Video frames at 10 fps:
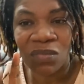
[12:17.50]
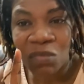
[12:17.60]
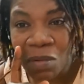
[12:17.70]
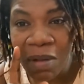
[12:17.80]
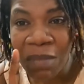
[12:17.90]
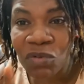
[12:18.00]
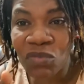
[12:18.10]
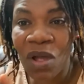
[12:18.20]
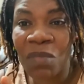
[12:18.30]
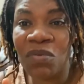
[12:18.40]
Ober baby
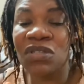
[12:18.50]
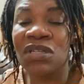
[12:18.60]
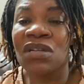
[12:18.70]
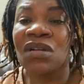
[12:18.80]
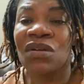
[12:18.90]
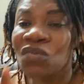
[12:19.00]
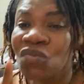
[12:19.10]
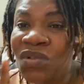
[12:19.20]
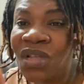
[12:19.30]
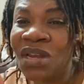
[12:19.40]
drew a brochil,
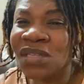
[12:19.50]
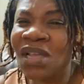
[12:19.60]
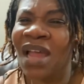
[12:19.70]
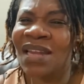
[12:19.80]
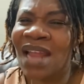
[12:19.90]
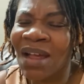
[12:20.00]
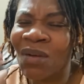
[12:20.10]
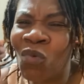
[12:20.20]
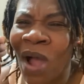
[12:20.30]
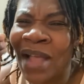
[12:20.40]
wound yen nijay. And now
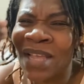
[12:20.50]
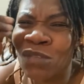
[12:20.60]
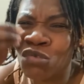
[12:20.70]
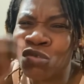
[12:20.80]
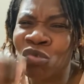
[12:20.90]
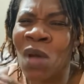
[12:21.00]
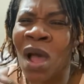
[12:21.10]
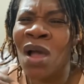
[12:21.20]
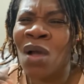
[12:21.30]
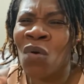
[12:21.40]
one yes to swa,
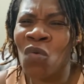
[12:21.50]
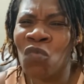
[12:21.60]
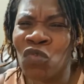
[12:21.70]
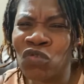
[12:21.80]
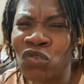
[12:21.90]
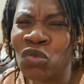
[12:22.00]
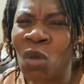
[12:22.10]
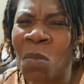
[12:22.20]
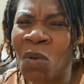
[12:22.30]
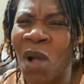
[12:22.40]
or bosso so
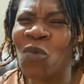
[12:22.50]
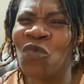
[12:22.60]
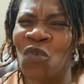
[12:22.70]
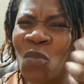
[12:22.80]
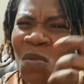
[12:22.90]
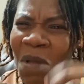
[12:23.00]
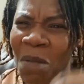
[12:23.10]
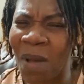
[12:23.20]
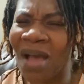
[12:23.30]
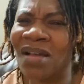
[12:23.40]
a bequaco fool be
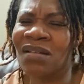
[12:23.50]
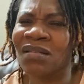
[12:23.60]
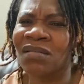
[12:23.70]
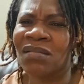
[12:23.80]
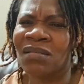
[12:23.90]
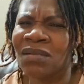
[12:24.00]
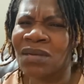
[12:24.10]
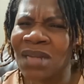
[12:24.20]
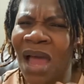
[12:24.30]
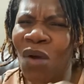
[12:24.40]
beba.
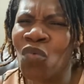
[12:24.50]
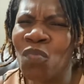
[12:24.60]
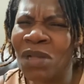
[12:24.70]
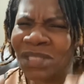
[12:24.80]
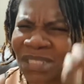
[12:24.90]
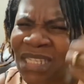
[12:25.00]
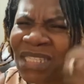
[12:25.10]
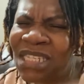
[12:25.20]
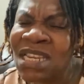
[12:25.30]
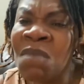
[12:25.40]
Now ober
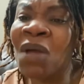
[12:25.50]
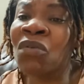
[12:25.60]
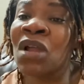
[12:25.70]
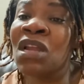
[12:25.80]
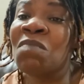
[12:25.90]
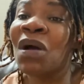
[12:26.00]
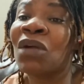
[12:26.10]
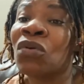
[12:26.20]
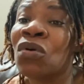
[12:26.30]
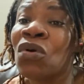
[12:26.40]
titty nippon, nanny
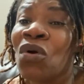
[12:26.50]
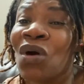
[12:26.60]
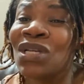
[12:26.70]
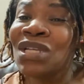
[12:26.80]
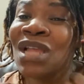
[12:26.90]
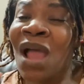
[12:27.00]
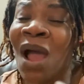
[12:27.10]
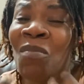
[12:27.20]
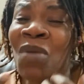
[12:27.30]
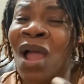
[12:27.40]
panel, or
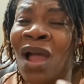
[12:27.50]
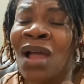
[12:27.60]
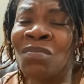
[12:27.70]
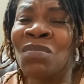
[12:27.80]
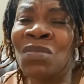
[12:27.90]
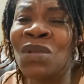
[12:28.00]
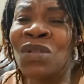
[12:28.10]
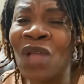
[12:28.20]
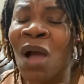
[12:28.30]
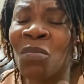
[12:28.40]
dear
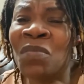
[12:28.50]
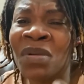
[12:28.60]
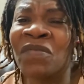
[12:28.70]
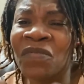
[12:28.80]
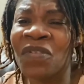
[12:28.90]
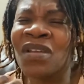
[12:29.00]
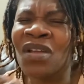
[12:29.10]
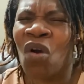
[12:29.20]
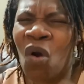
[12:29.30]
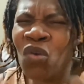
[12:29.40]
mean a moment fee,
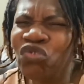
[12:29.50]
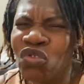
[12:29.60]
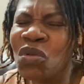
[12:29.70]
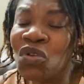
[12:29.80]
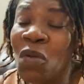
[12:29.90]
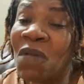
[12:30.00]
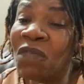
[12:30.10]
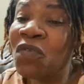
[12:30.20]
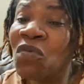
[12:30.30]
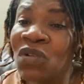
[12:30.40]
own to me no be
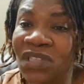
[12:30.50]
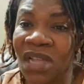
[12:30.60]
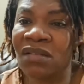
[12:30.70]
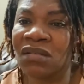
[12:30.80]
few in chain.